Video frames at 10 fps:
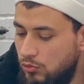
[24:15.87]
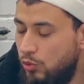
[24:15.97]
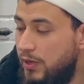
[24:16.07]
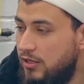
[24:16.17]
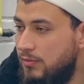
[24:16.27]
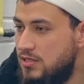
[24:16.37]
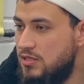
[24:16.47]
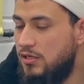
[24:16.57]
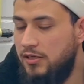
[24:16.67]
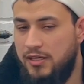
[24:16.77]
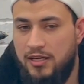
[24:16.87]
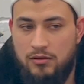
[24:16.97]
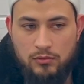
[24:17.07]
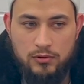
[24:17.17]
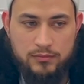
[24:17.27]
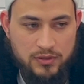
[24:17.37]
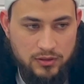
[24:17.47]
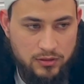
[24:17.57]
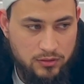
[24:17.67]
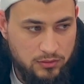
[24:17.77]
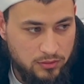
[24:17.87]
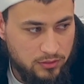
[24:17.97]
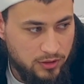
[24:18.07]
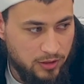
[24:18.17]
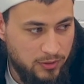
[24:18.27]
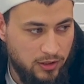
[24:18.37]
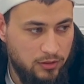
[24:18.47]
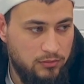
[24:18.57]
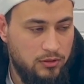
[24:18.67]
Ubay, basically, yeah, one of the criminal.